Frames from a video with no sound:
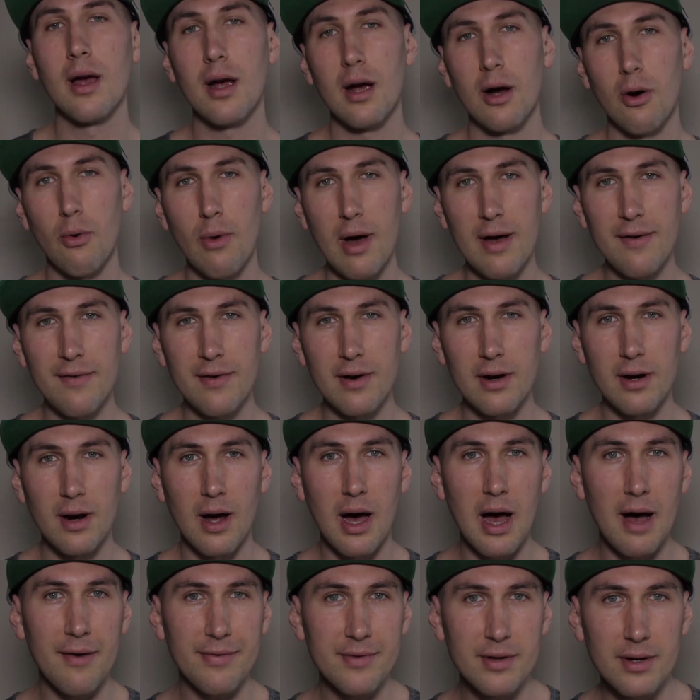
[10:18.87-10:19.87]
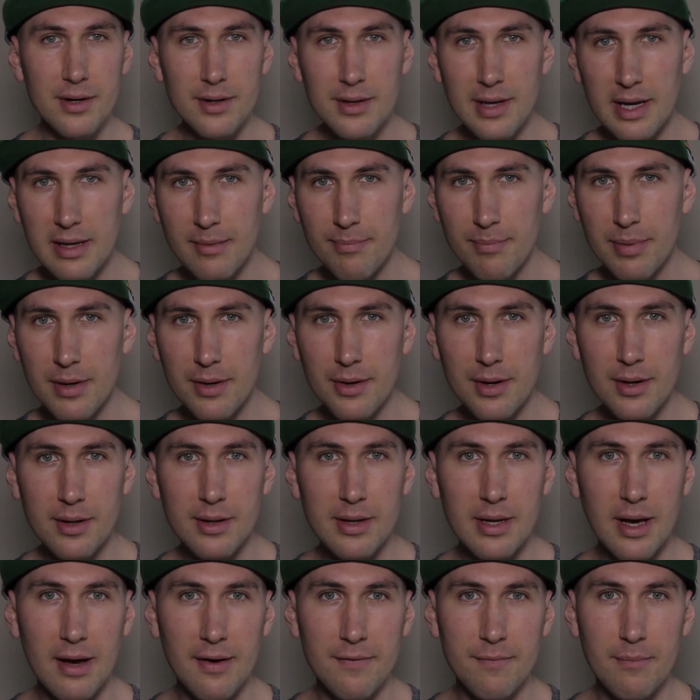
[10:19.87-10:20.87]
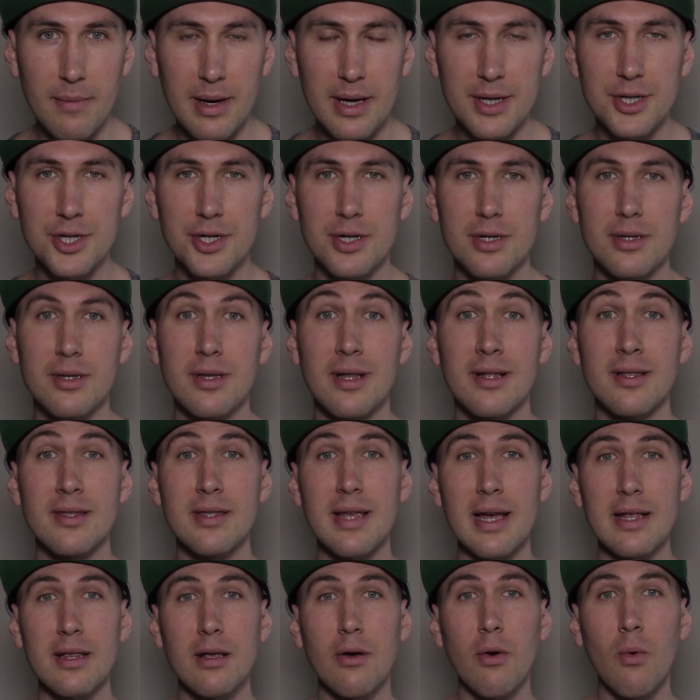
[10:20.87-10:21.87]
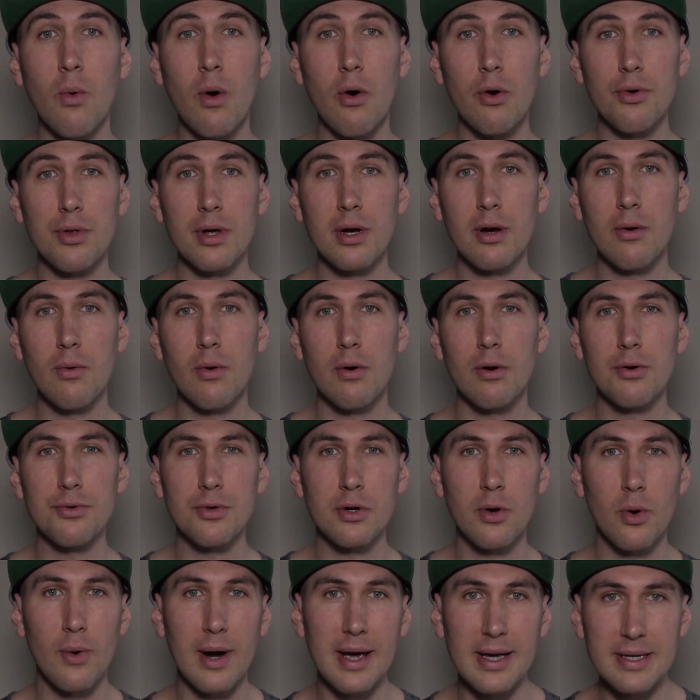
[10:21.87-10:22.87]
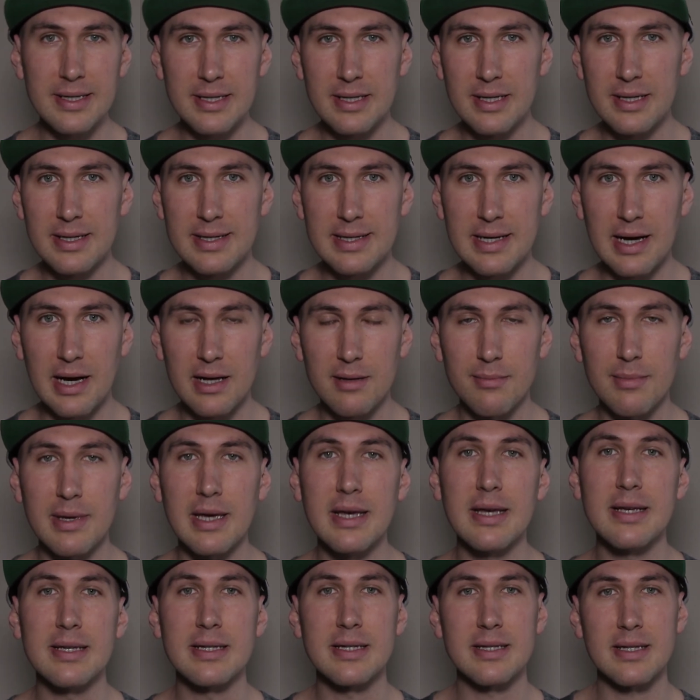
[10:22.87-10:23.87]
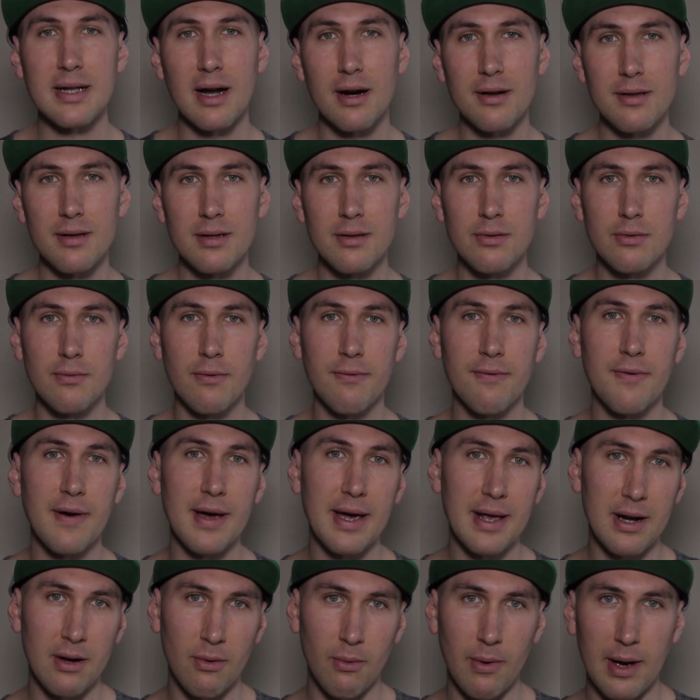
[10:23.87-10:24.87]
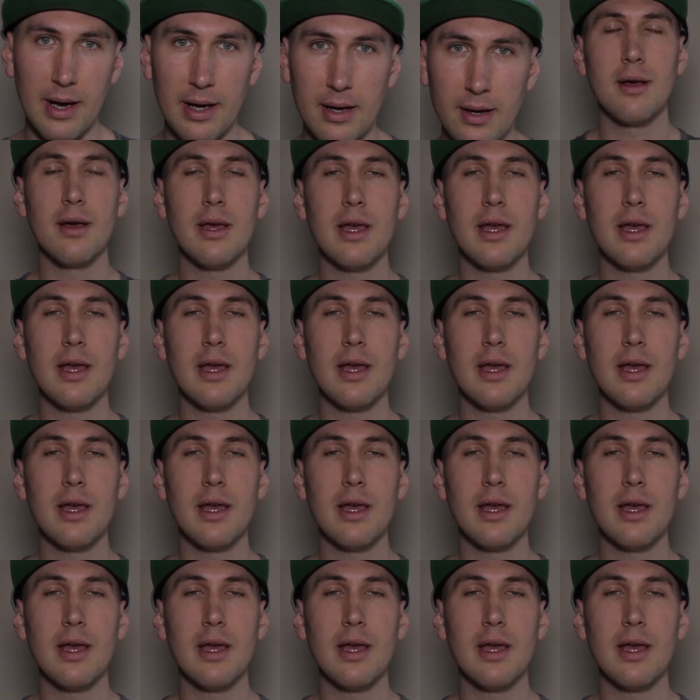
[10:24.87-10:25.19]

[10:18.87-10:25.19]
However, after that period I've mentioned, that quote-unquote crazy inside me started to fade away.